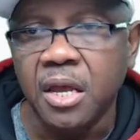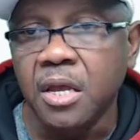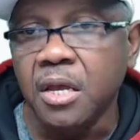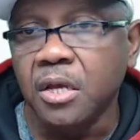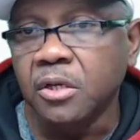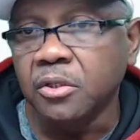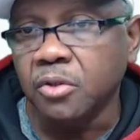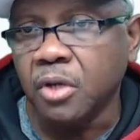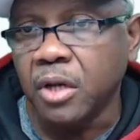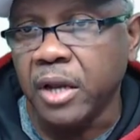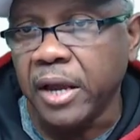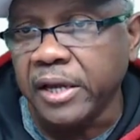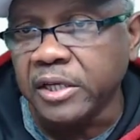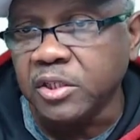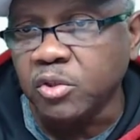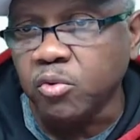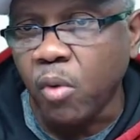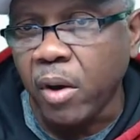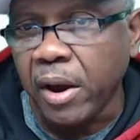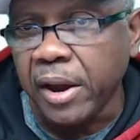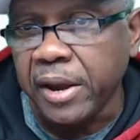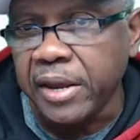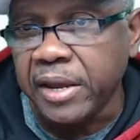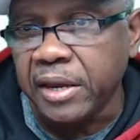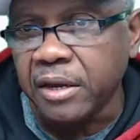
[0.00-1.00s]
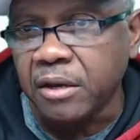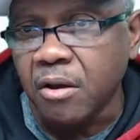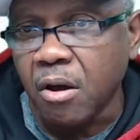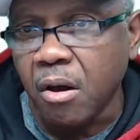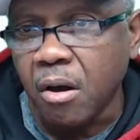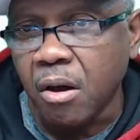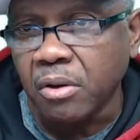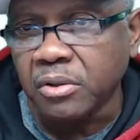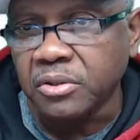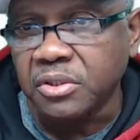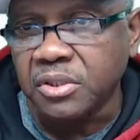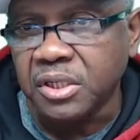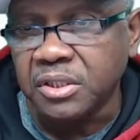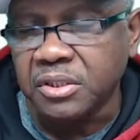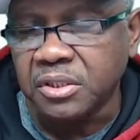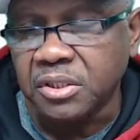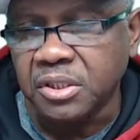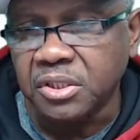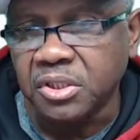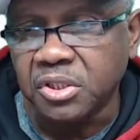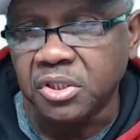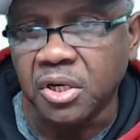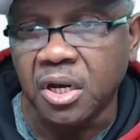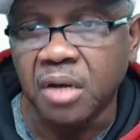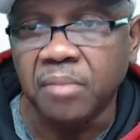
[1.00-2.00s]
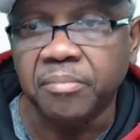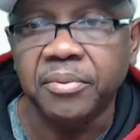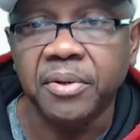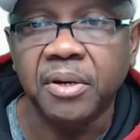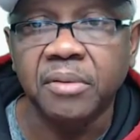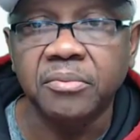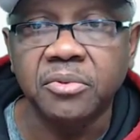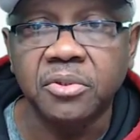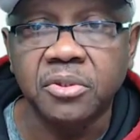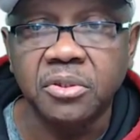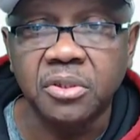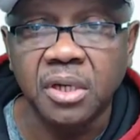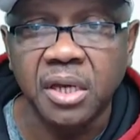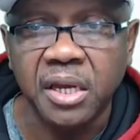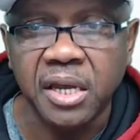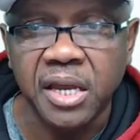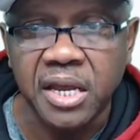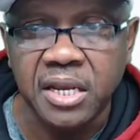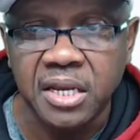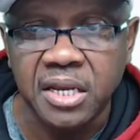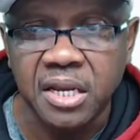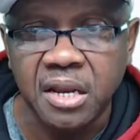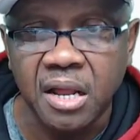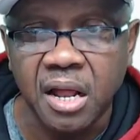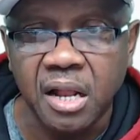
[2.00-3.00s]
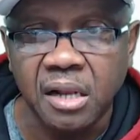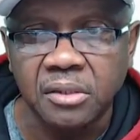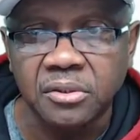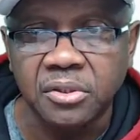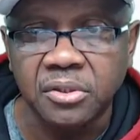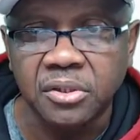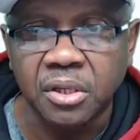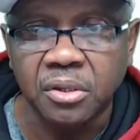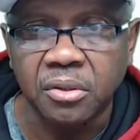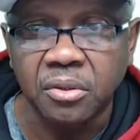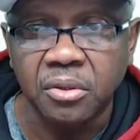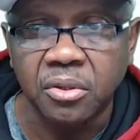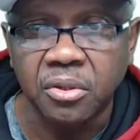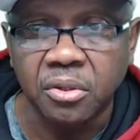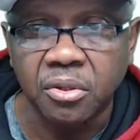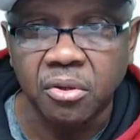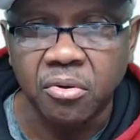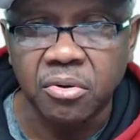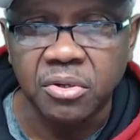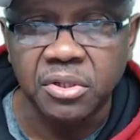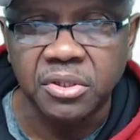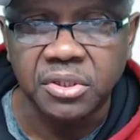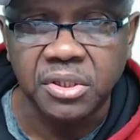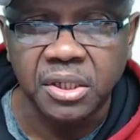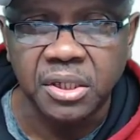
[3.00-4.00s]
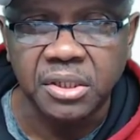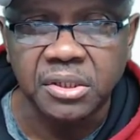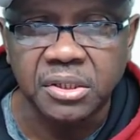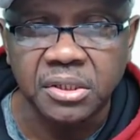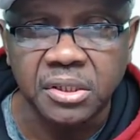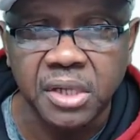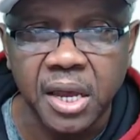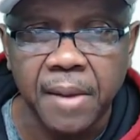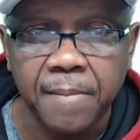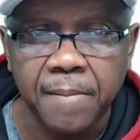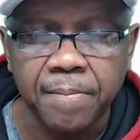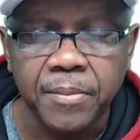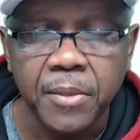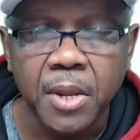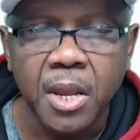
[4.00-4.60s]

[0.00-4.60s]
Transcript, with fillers: So that's why it caused it to jump up to $80.36.